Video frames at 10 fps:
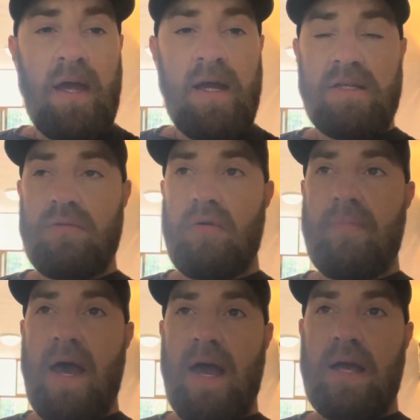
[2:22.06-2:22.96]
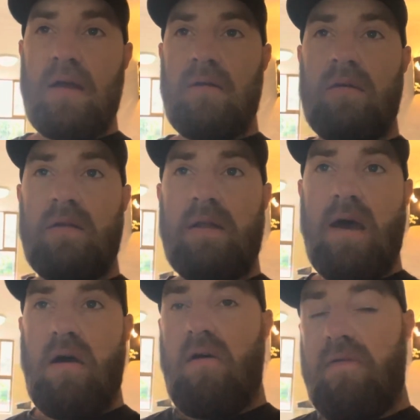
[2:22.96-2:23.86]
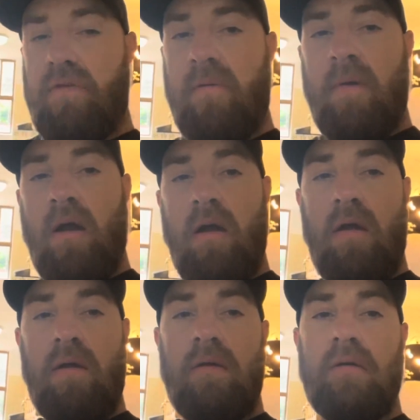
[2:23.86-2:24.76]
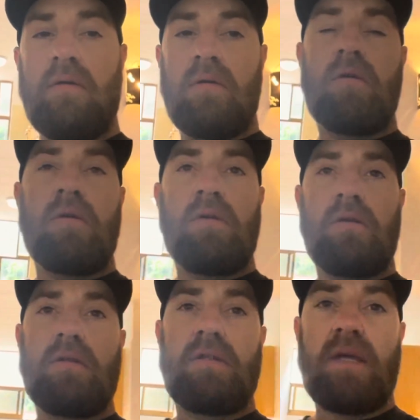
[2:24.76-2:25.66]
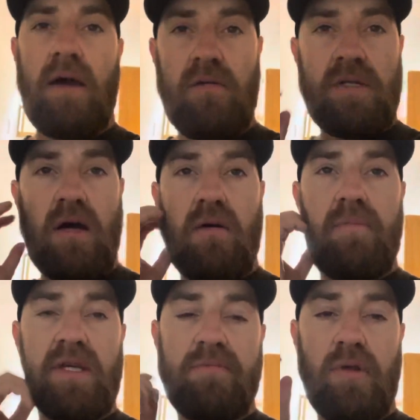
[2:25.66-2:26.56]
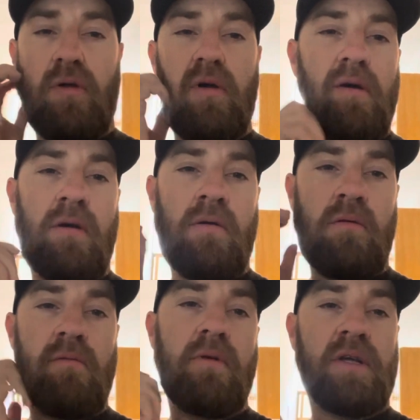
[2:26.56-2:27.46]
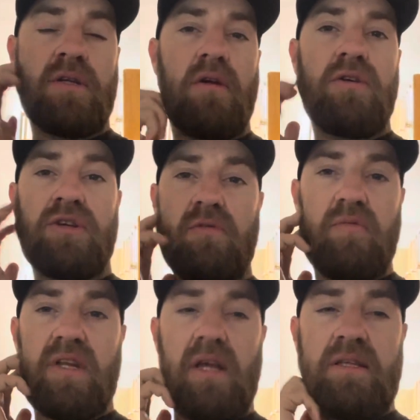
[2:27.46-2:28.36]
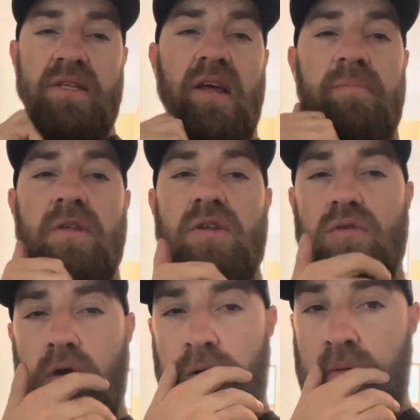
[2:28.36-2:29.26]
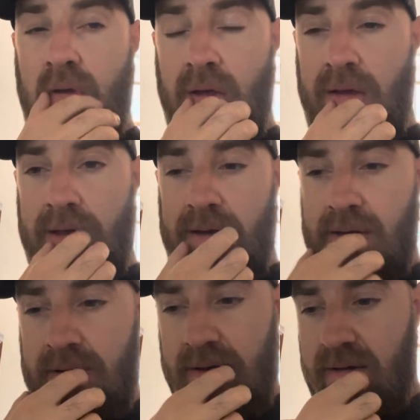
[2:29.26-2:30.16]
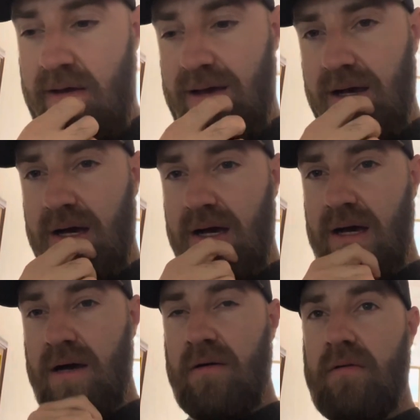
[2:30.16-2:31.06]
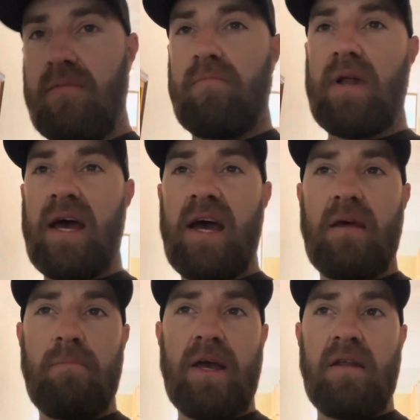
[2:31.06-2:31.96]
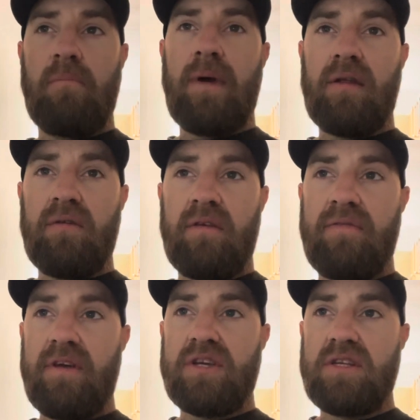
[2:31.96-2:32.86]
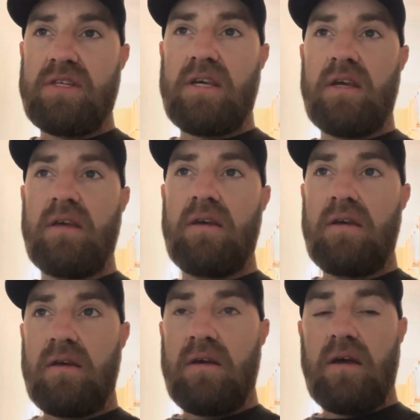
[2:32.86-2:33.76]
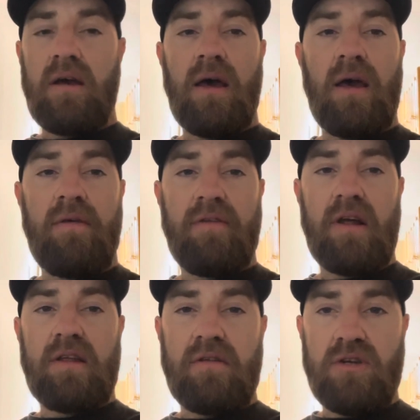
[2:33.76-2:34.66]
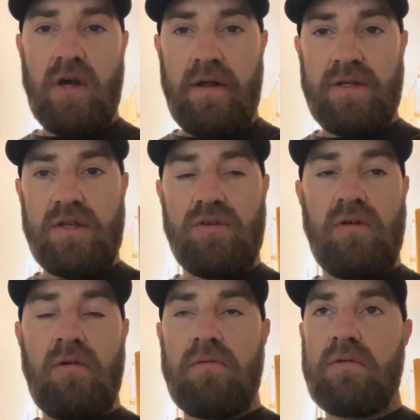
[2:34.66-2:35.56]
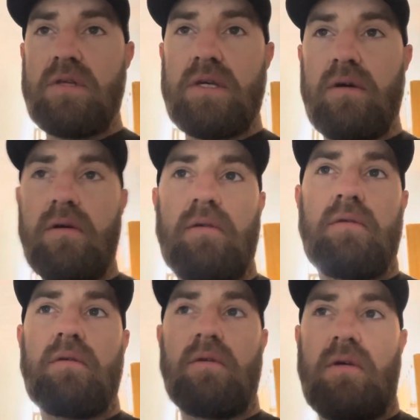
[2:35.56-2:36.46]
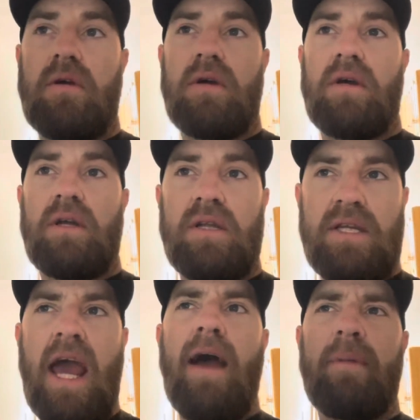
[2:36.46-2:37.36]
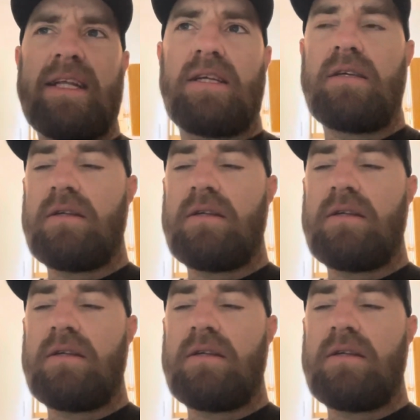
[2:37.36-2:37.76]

guys, so we're back now from our downtown Mismaloya excursion. We did send up the drone, but I had a mental deficiency and I forgot to charge the drone, so damn it!